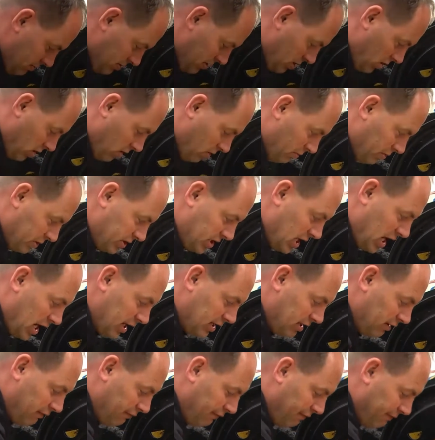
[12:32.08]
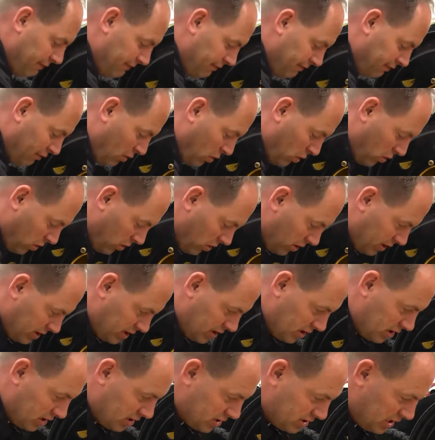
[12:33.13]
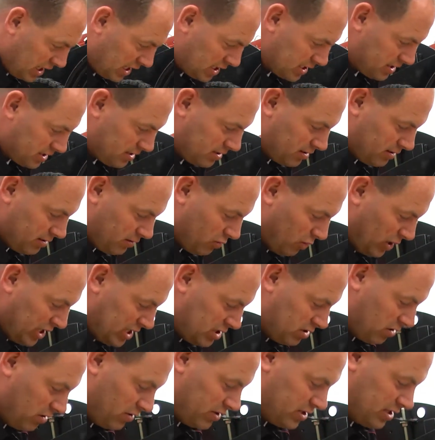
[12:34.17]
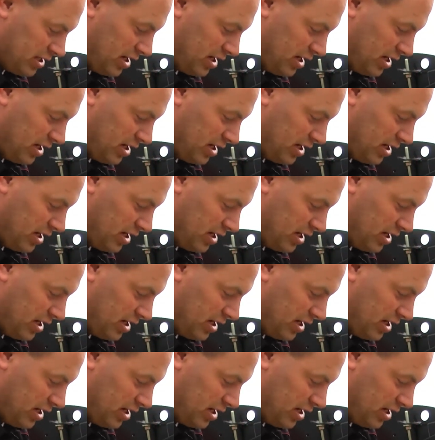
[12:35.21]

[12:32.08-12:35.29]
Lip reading: You know, we're talking 4 to 6 grease certs